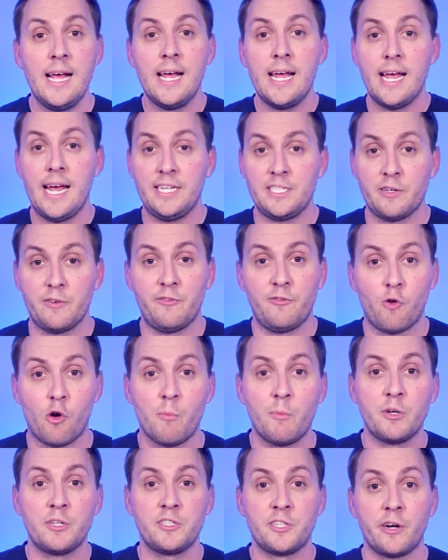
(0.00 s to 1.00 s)
As a
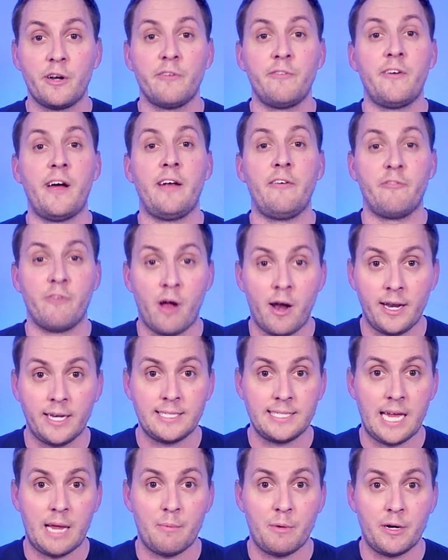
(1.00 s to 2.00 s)
former certified fraud
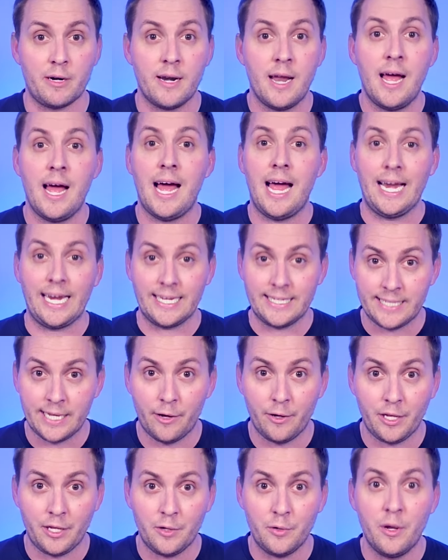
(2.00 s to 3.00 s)
examiner, I can tell
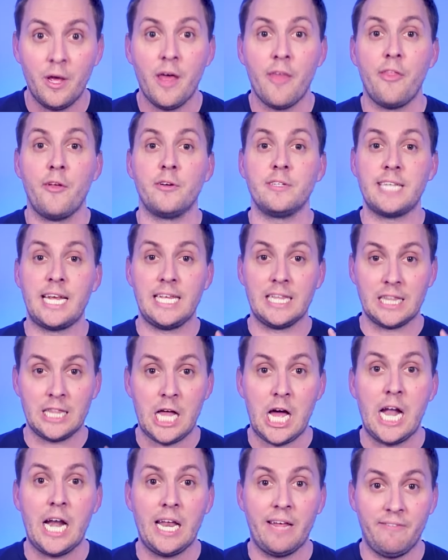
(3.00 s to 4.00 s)
you there is a
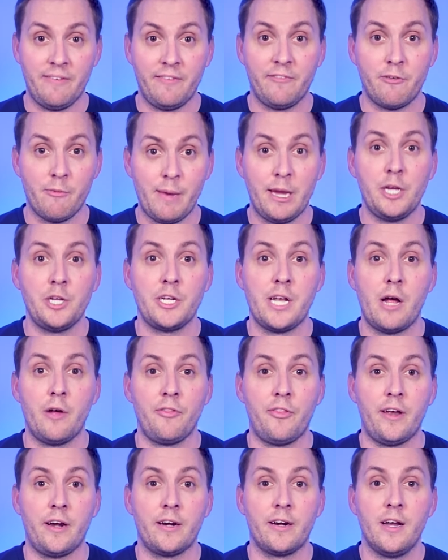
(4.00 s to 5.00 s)
lot of information out
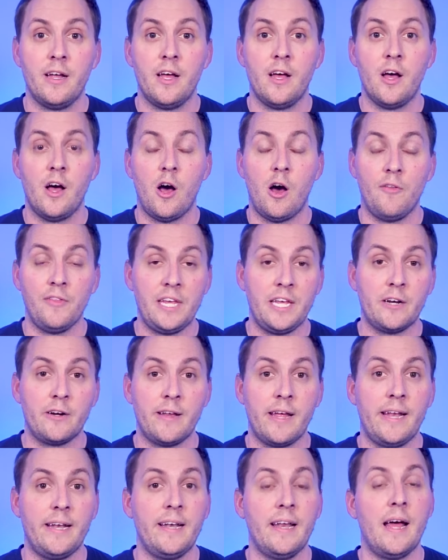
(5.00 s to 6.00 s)
there on the
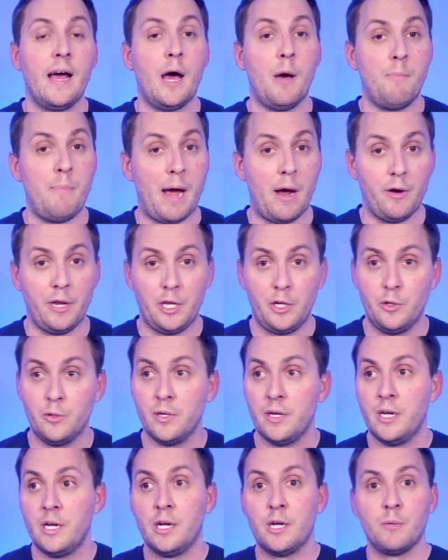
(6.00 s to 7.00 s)
internet about you.
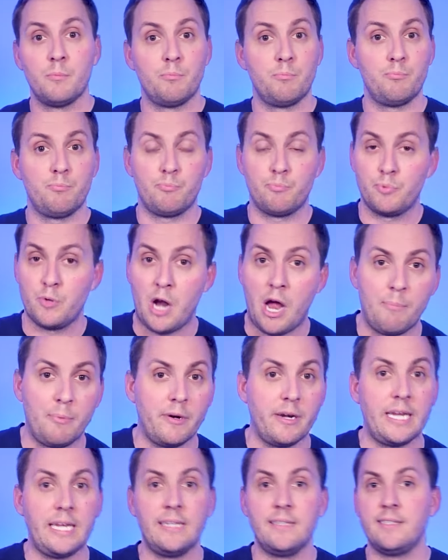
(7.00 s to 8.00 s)

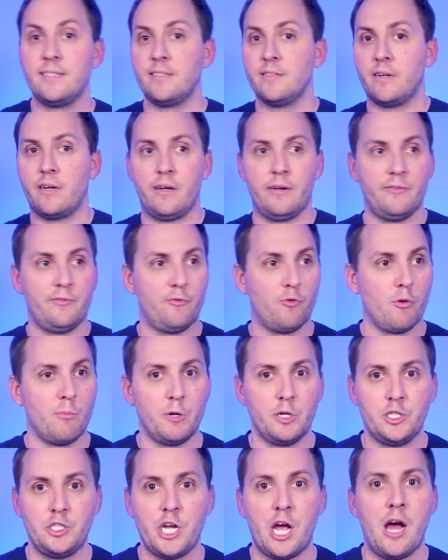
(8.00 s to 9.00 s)
Properties,
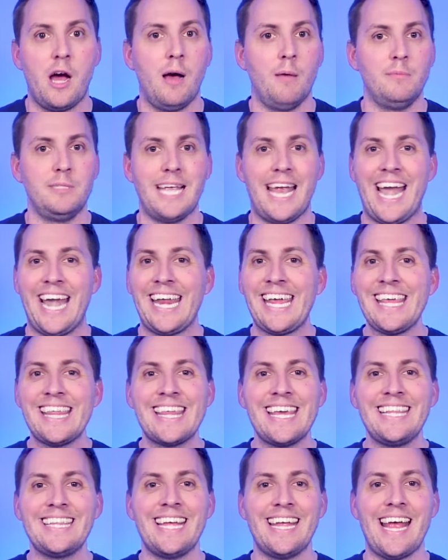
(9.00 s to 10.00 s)
former jobs,
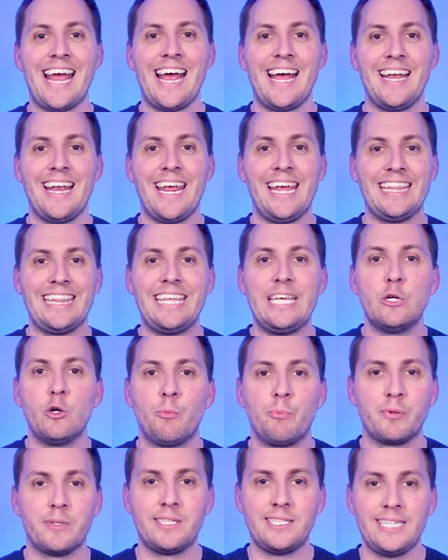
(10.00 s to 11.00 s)
anything that had a legal
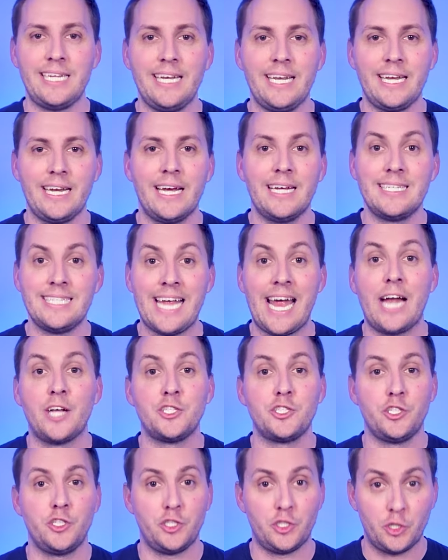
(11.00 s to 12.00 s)
proceeding
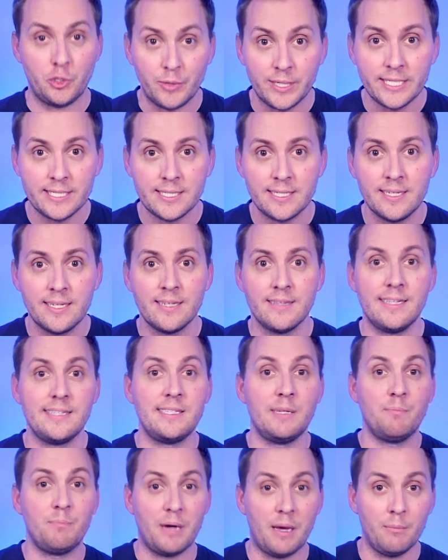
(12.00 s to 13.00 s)
attached to it that's
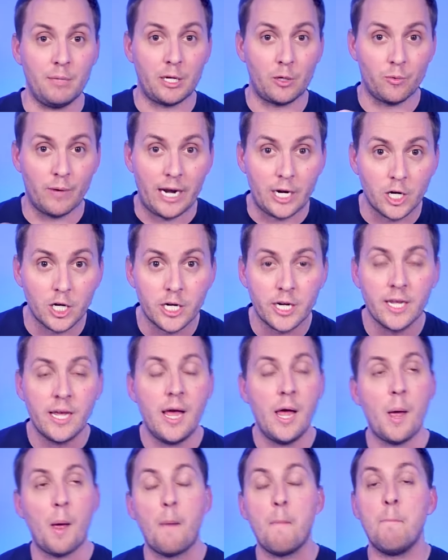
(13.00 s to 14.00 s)
in public record,
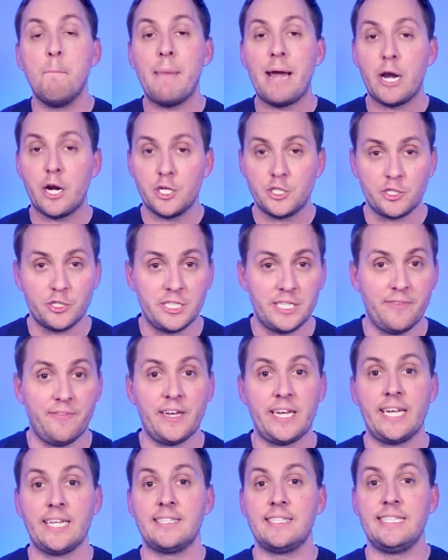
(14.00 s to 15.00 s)
marriage
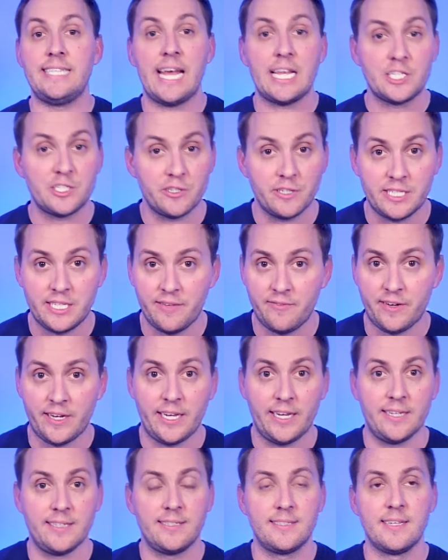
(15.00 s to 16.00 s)
certificates, death
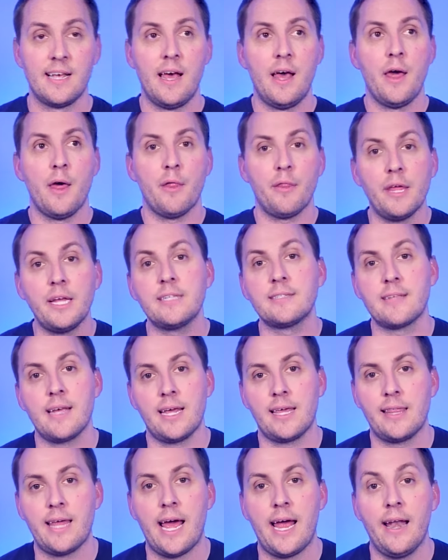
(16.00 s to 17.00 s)
certificates, things
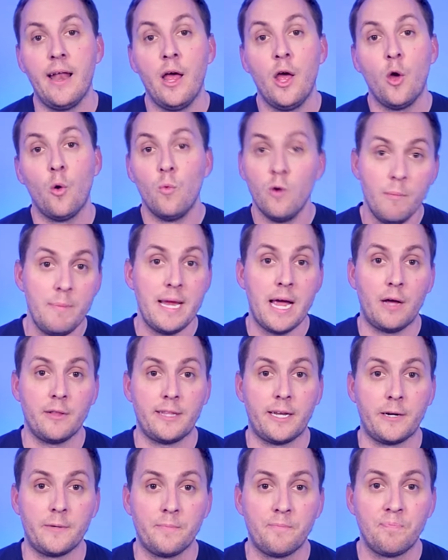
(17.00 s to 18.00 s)
like that will be out
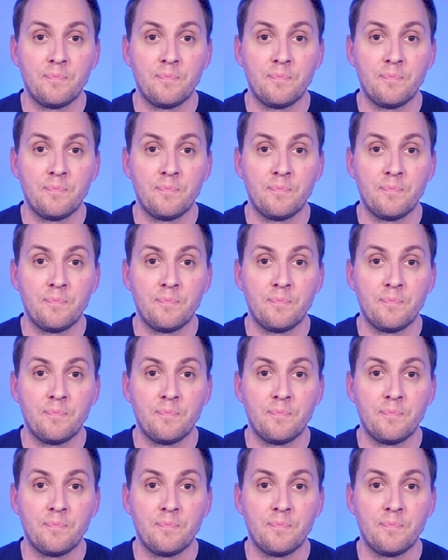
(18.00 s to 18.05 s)
there.